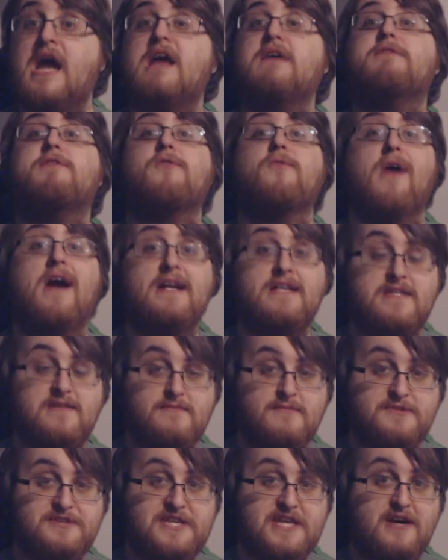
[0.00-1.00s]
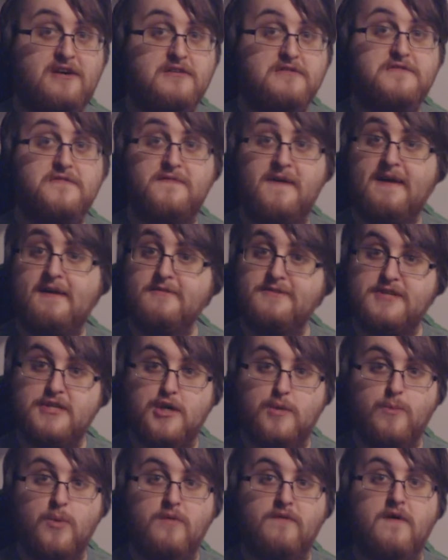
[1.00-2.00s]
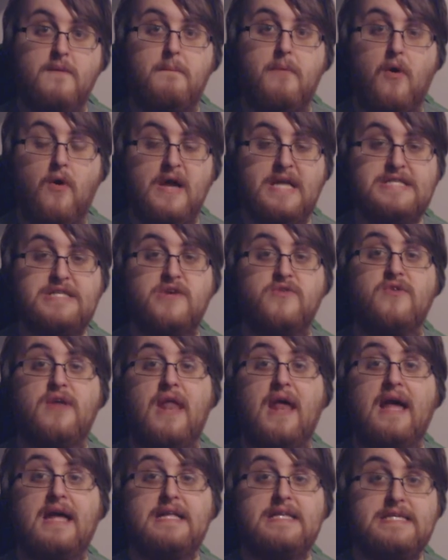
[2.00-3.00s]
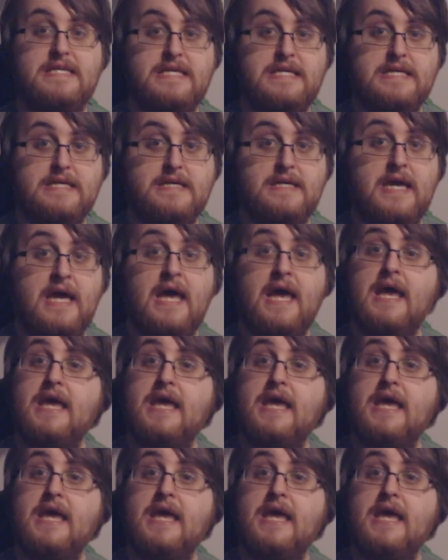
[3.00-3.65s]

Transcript: If the writers themselves fail to come up with a point or an idea,